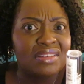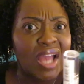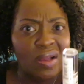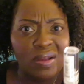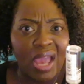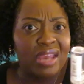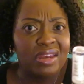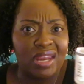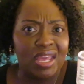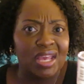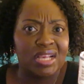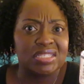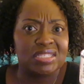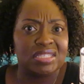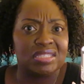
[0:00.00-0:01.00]
Okay,
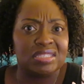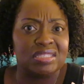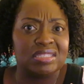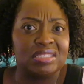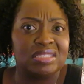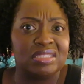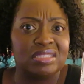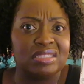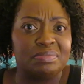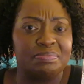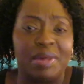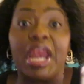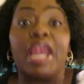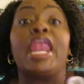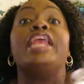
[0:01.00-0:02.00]
NYX.
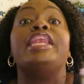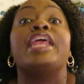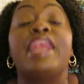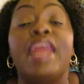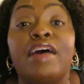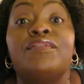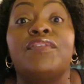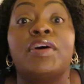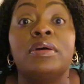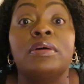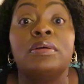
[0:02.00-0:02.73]
Better late than never.